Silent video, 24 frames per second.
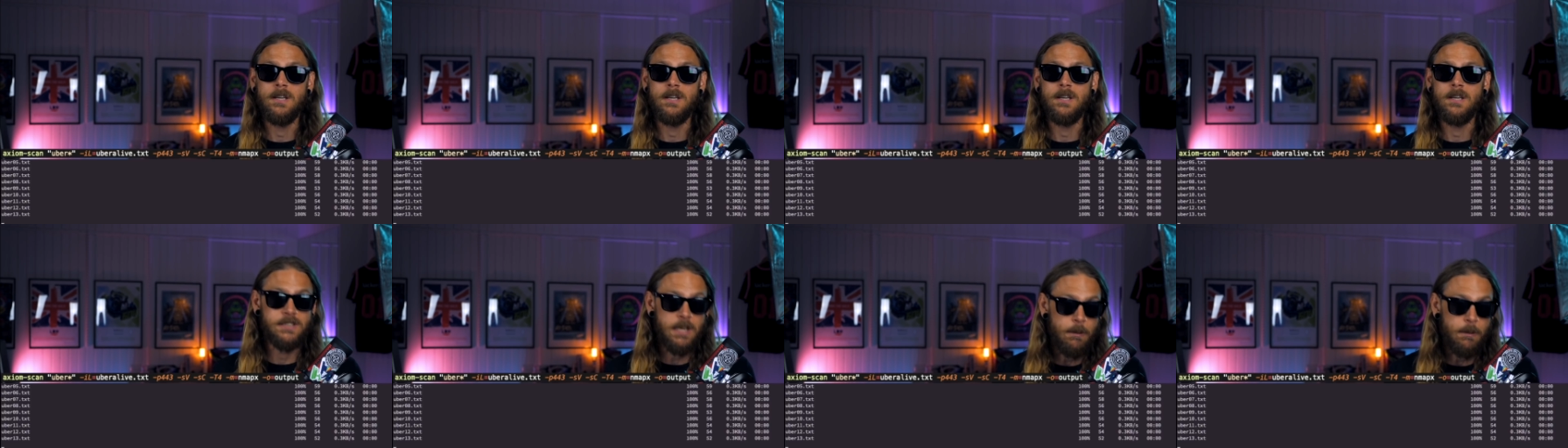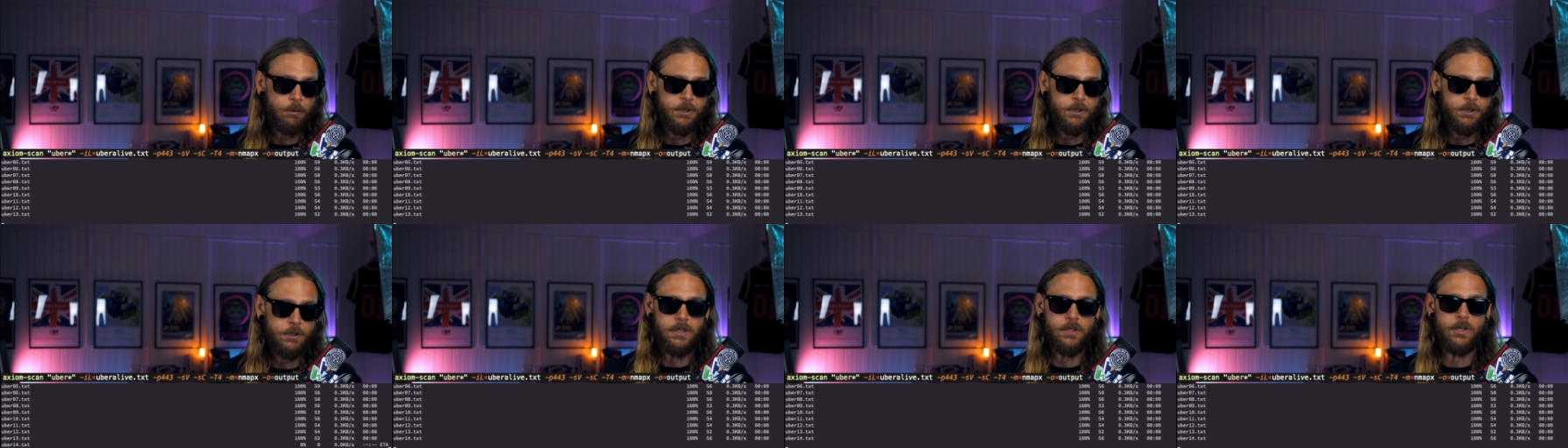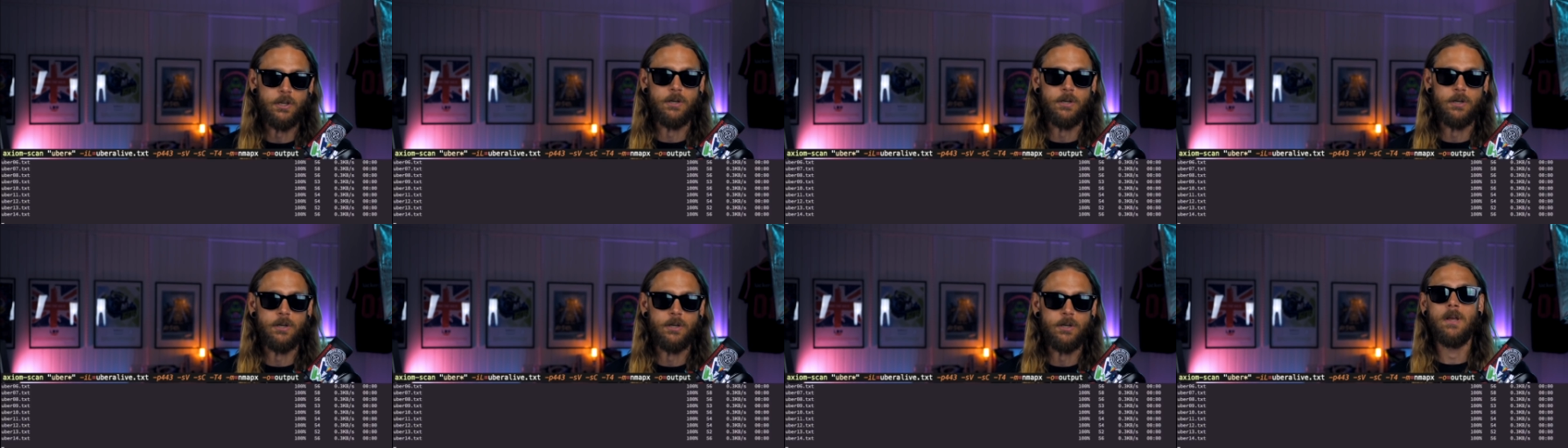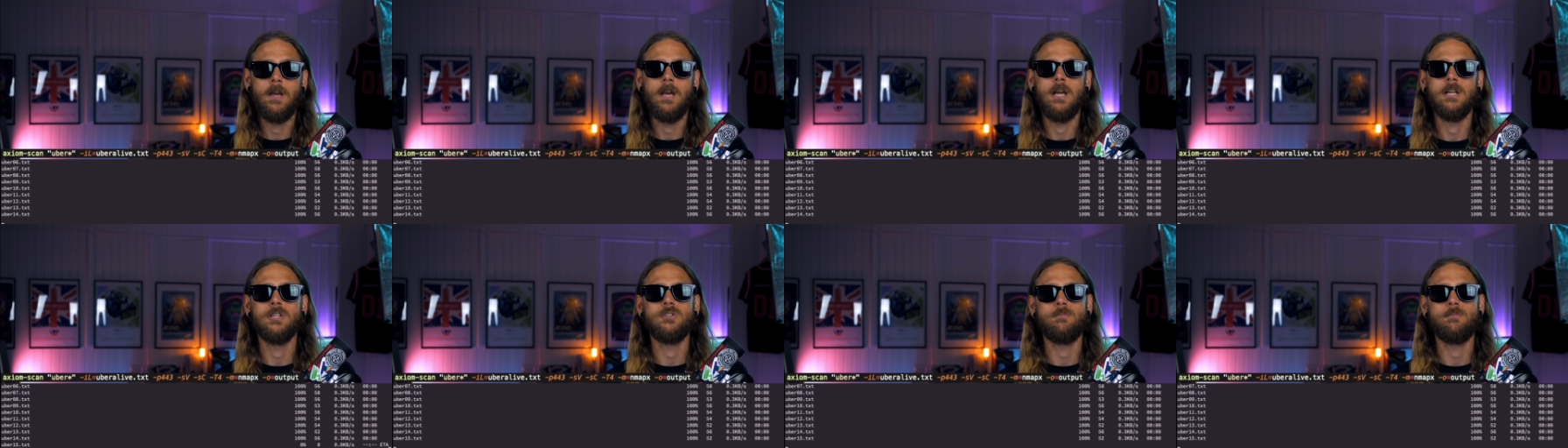Same procedure.
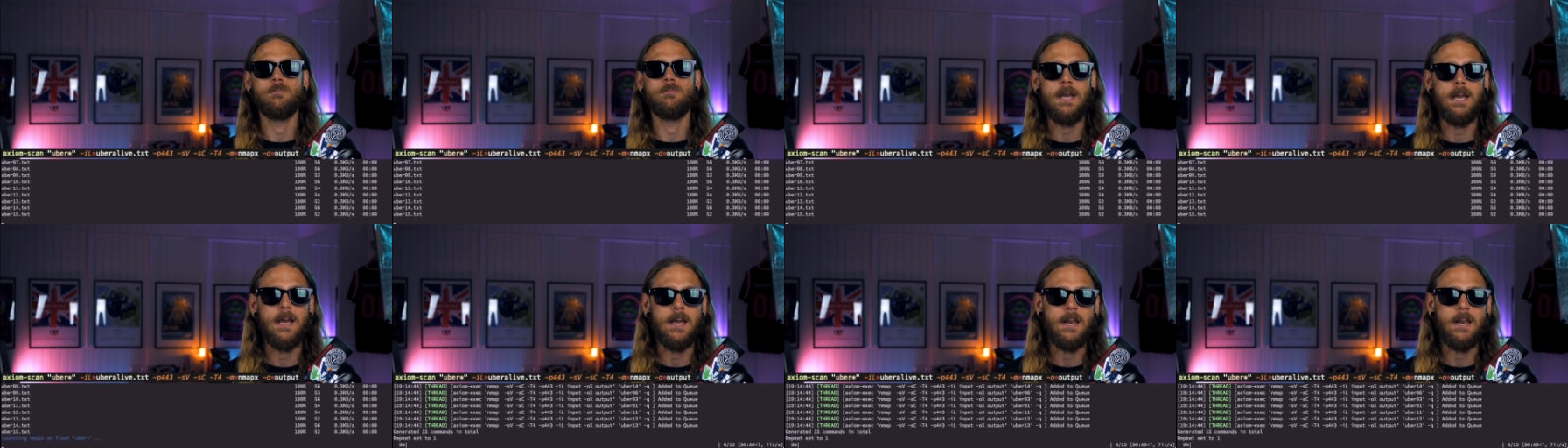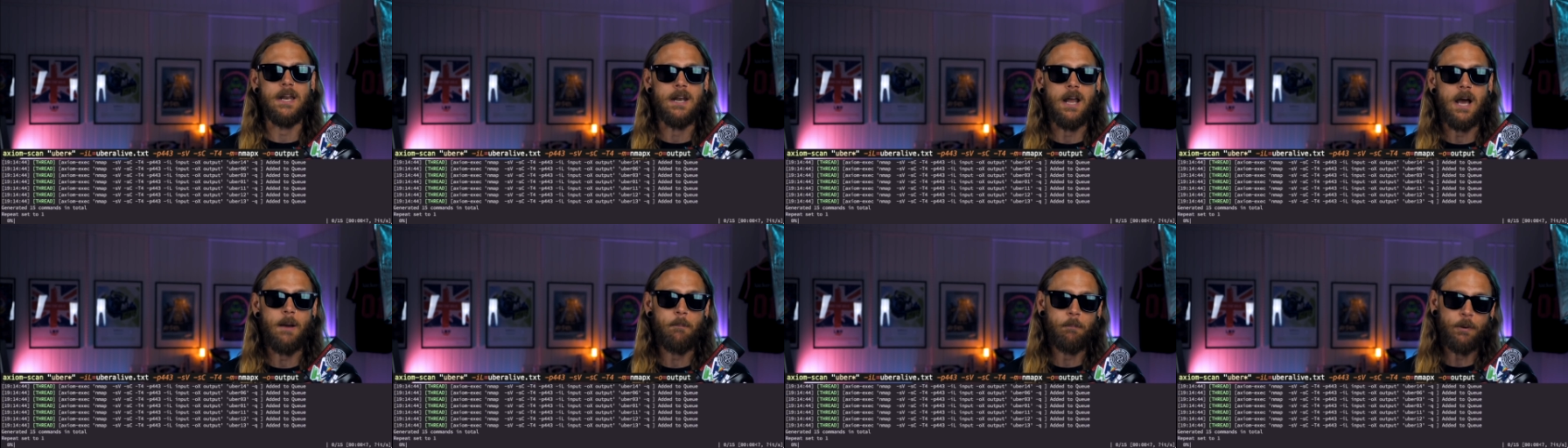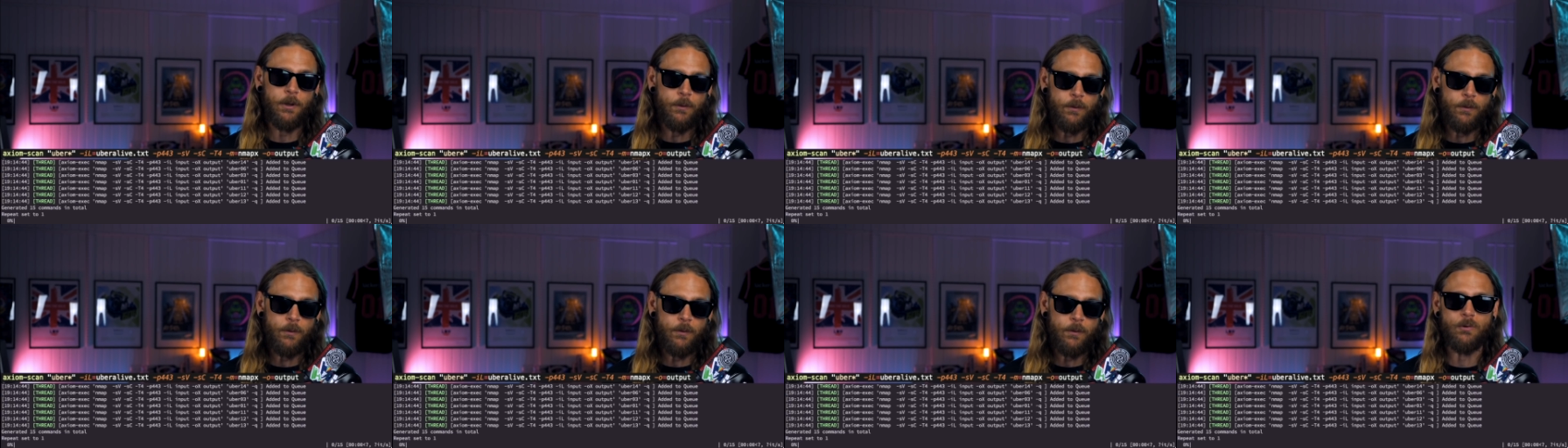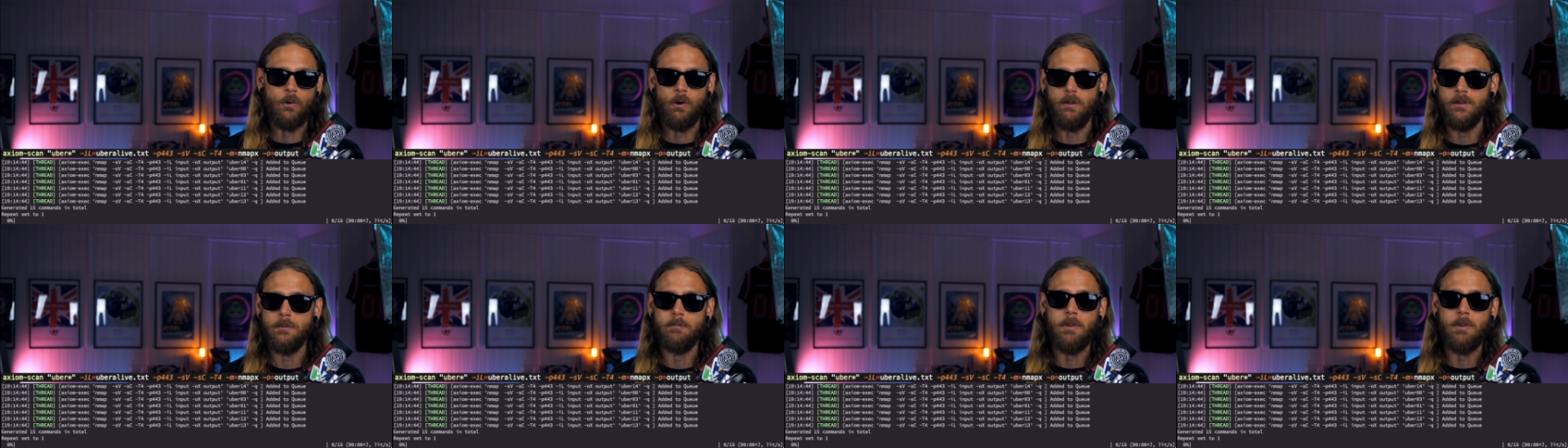It's being uploaded
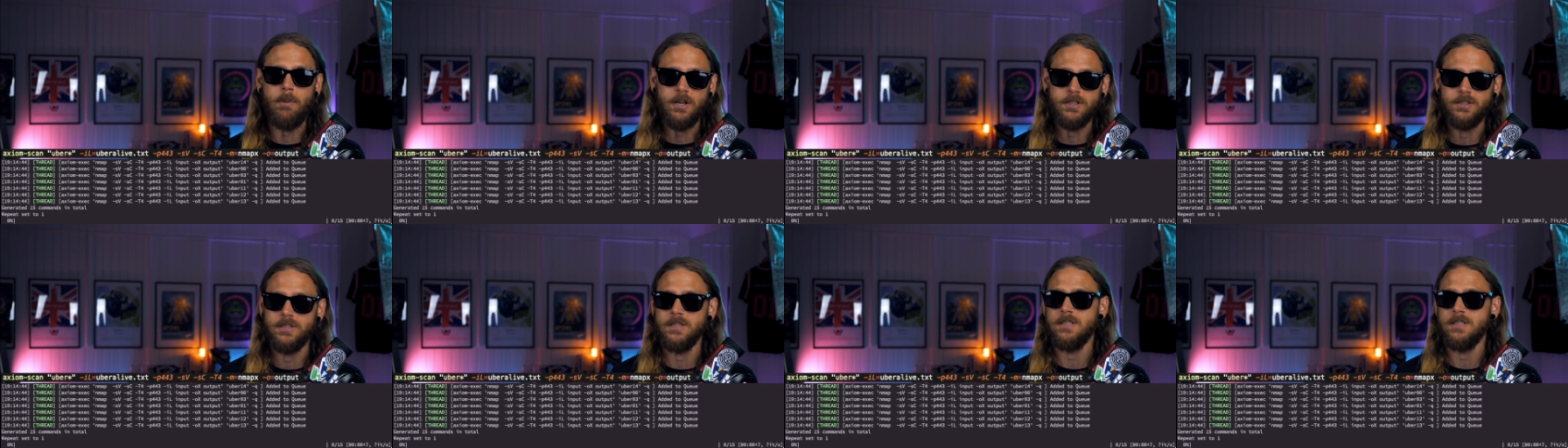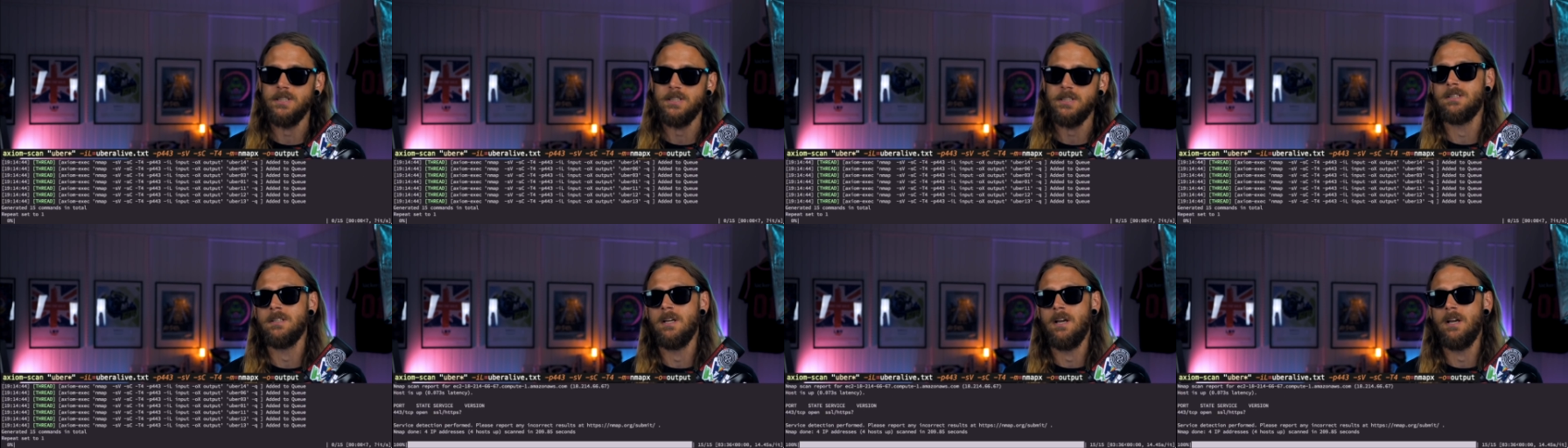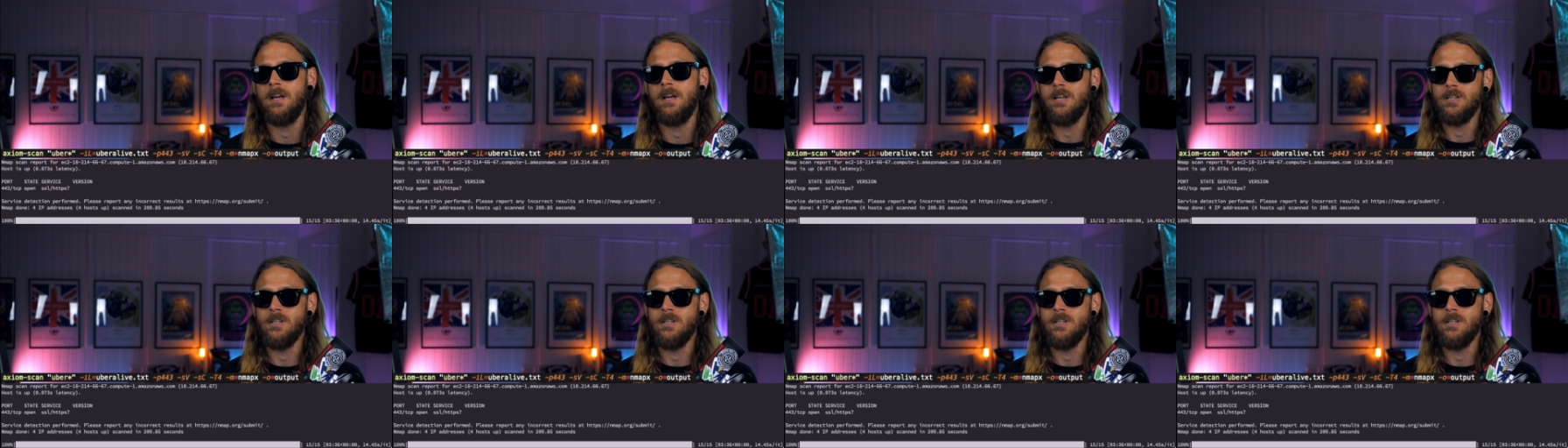to all the boxes,